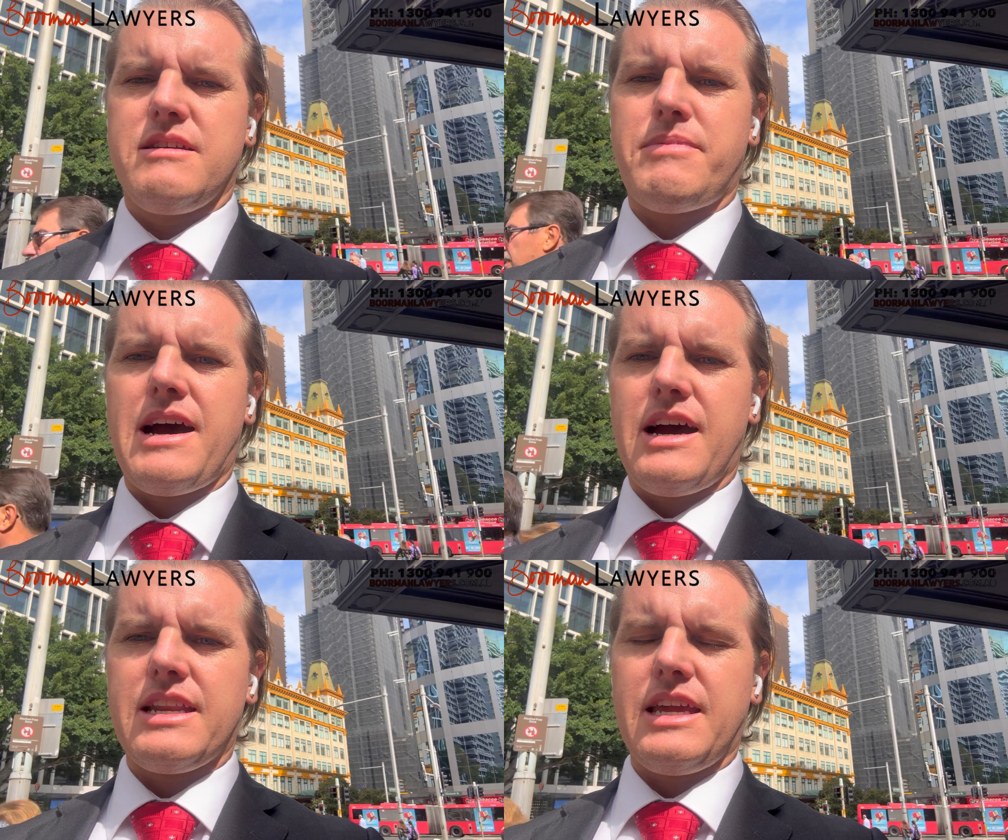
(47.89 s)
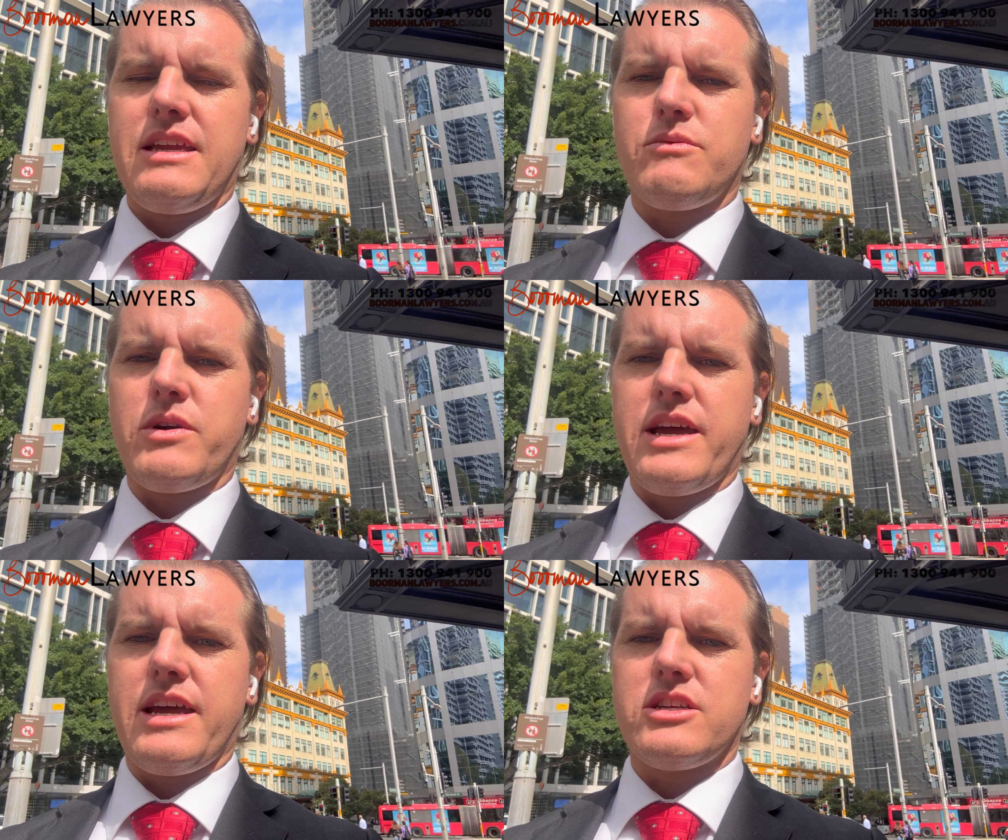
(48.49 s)
party
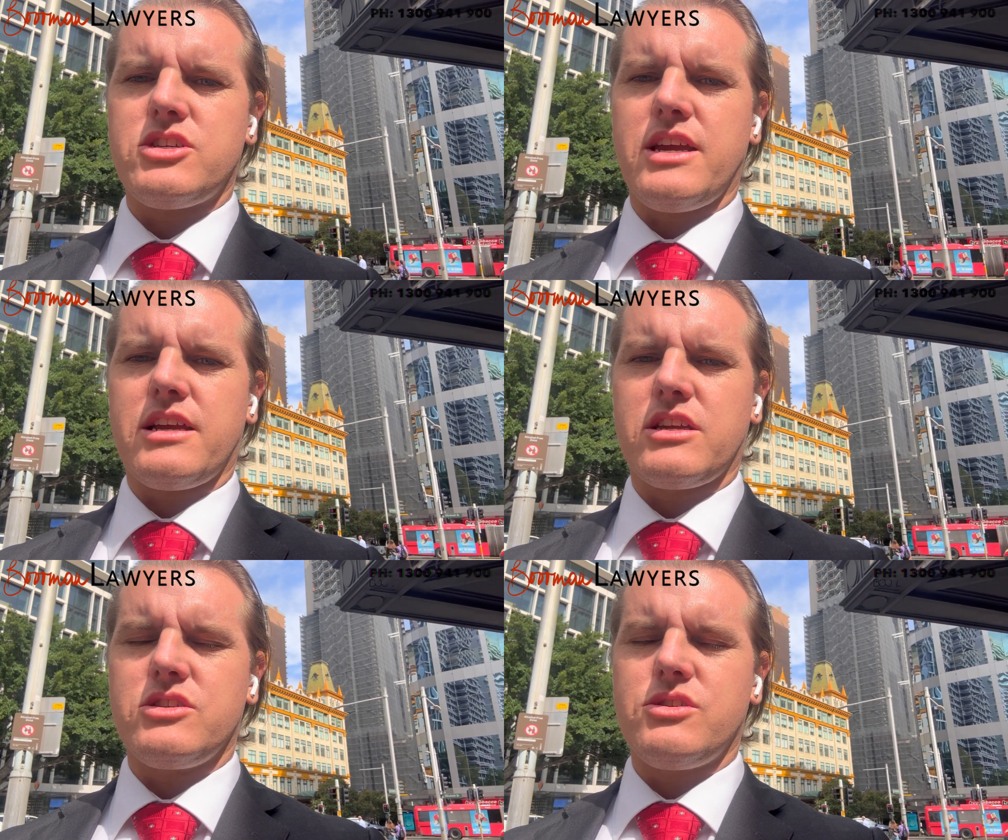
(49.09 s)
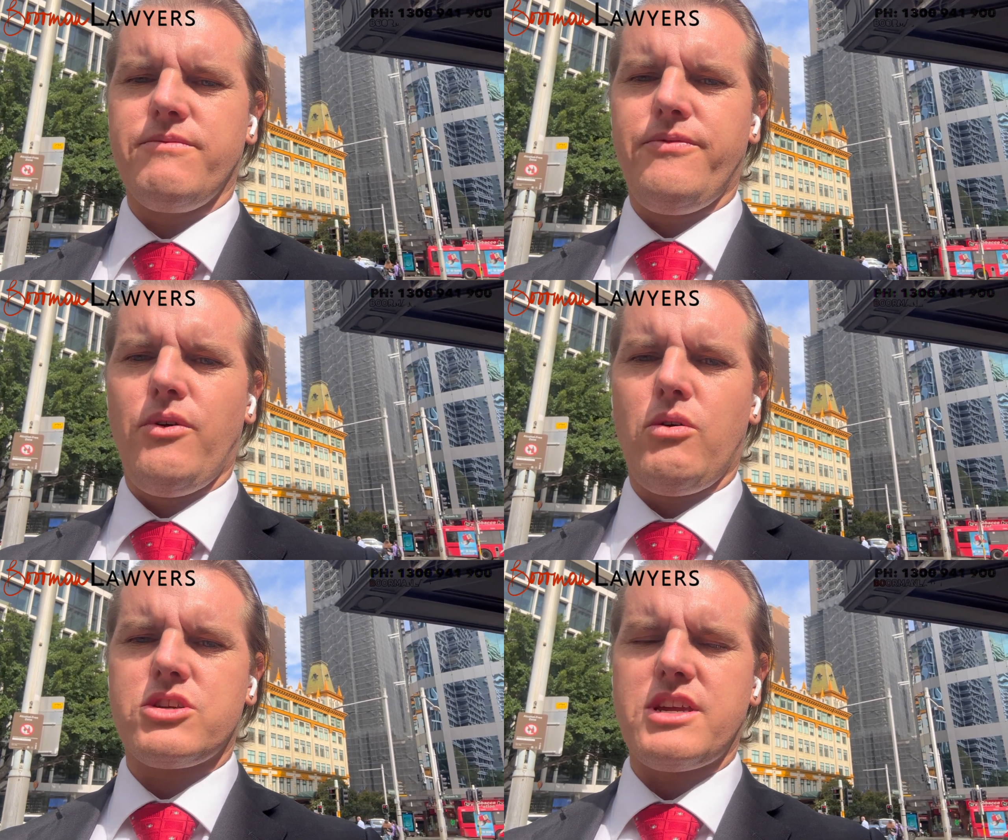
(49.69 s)
where she had consumed
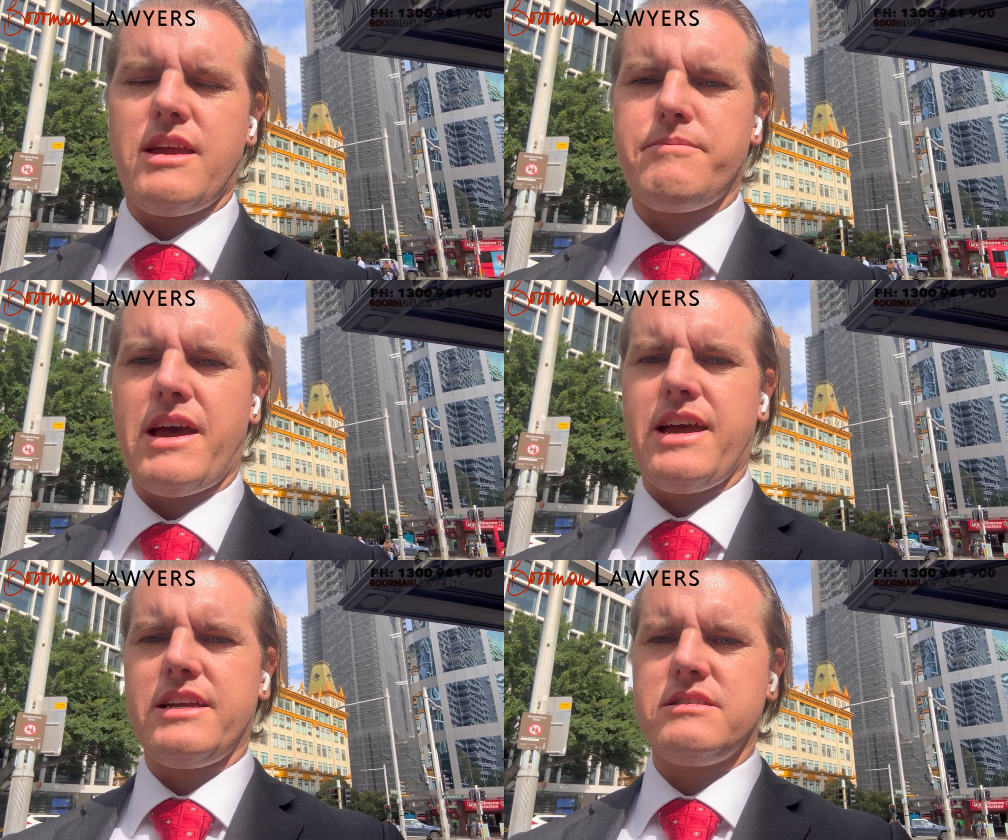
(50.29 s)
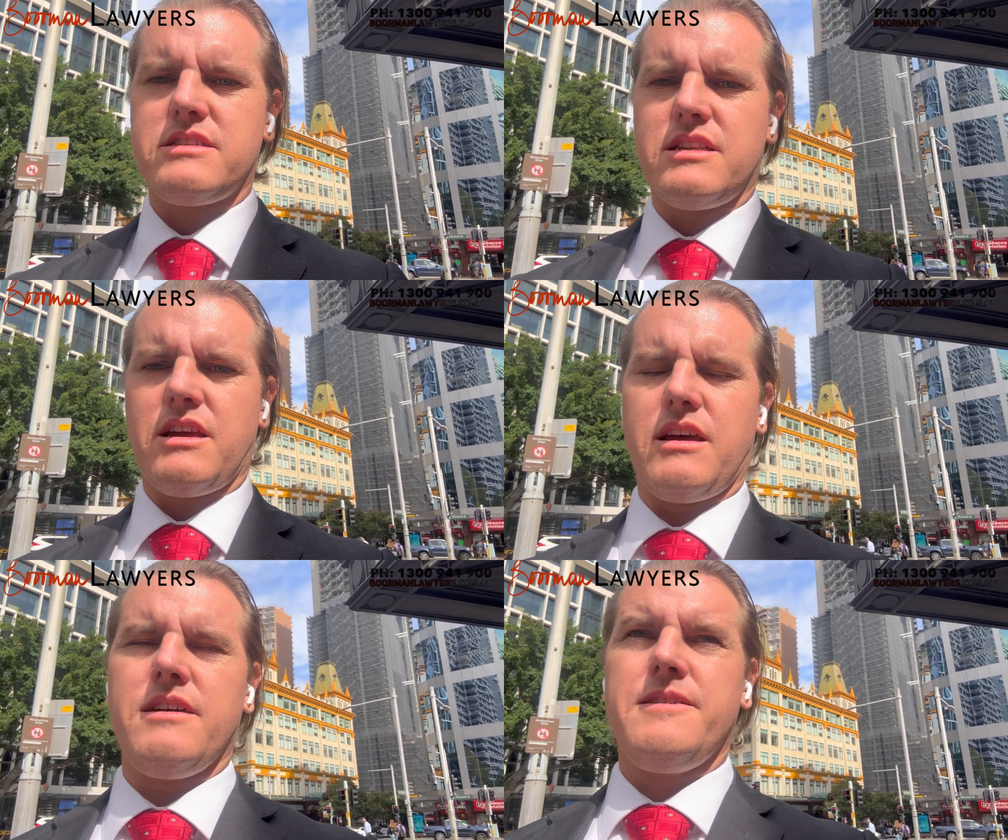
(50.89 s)
4 champagnes in a